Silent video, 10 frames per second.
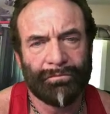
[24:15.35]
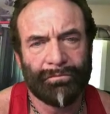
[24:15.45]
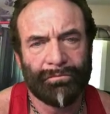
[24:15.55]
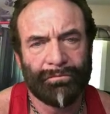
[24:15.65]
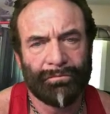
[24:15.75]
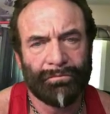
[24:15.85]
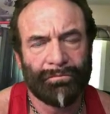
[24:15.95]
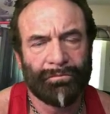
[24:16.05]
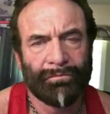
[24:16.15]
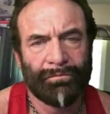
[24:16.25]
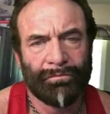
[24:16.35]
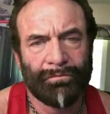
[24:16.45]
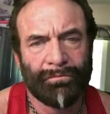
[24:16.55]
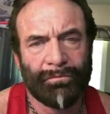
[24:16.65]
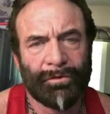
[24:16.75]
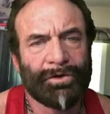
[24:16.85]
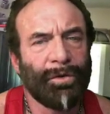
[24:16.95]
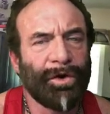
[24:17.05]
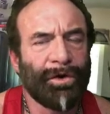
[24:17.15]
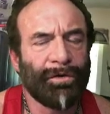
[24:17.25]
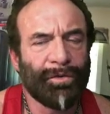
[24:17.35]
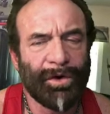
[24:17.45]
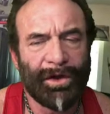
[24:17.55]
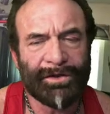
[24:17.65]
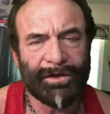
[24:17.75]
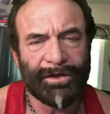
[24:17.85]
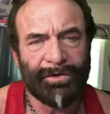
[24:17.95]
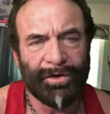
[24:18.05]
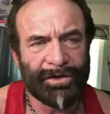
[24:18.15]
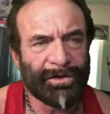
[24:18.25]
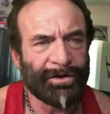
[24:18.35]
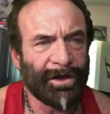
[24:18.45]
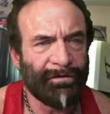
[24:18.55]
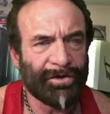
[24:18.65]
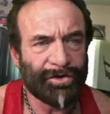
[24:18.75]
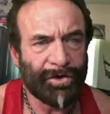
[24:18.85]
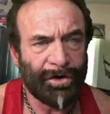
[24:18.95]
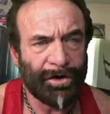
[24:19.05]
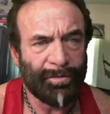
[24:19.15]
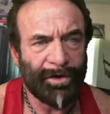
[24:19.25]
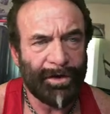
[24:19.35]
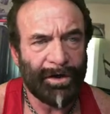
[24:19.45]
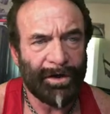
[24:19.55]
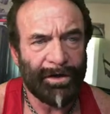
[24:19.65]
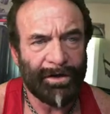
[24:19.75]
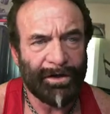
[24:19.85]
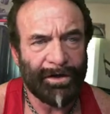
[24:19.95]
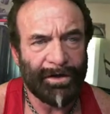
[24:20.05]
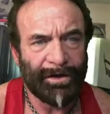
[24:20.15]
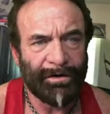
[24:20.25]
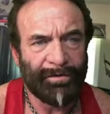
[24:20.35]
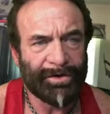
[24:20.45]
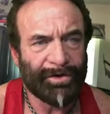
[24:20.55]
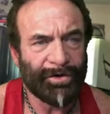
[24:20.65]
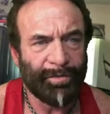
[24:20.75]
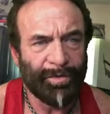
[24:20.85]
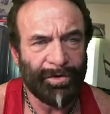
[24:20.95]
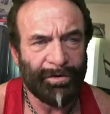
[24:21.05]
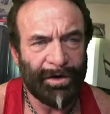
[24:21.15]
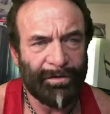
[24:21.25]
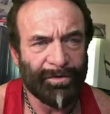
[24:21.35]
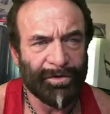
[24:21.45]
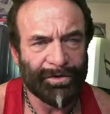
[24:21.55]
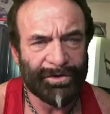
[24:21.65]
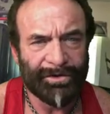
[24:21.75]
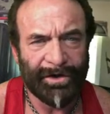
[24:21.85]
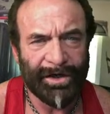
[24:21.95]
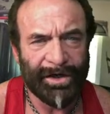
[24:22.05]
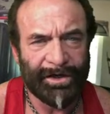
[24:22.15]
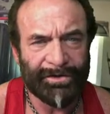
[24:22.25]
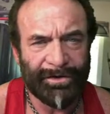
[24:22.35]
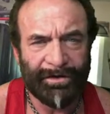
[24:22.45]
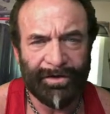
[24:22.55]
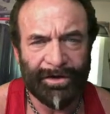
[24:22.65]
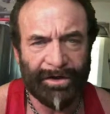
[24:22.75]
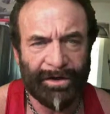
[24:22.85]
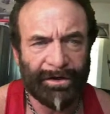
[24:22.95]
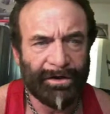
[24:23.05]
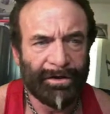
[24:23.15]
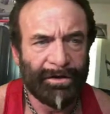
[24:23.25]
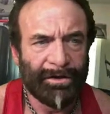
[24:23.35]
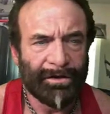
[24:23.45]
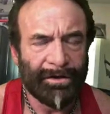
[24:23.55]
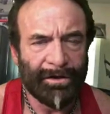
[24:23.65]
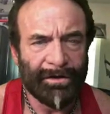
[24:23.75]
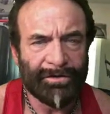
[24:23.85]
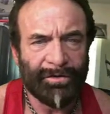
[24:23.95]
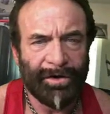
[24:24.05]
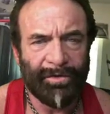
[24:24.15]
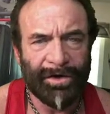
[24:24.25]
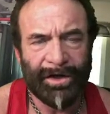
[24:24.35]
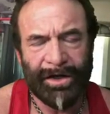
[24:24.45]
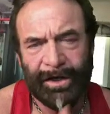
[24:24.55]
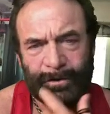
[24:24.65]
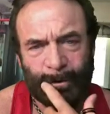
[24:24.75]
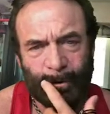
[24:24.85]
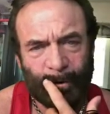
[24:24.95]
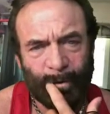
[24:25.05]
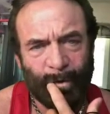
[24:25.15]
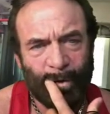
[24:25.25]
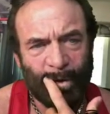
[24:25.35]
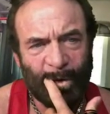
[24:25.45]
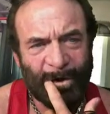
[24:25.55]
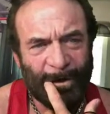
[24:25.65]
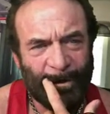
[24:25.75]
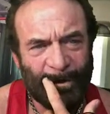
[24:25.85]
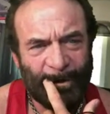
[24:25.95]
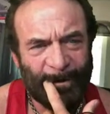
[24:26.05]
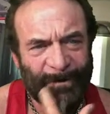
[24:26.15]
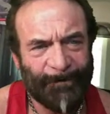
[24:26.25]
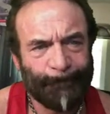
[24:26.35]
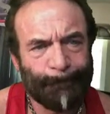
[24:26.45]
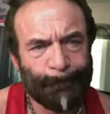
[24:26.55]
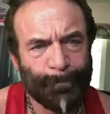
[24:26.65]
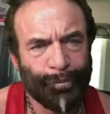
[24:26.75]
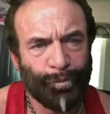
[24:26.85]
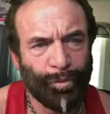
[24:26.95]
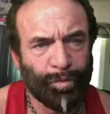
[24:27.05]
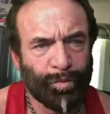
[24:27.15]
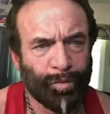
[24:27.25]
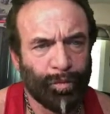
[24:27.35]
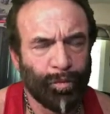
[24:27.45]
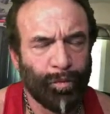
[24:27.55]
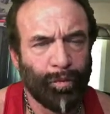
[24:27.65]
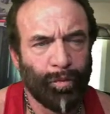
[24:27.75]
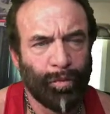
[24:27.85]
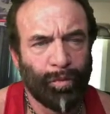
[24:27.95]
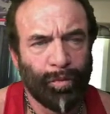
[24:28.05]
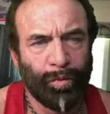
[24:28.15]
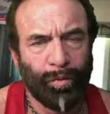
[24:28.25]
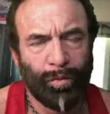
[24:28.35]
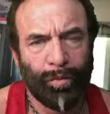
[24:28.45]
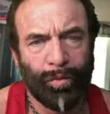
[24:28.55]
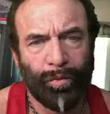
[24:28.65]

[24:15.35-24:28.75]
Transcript: helped me out a lot. So were you were you listening? You were listening to Donovan Sharpe and and uh, Rich Cooper and maybe the Rule Zero guys, or even uh, uh, the Twenty One guys, or what kind of content? Yeah, I mean, the Twenty One convention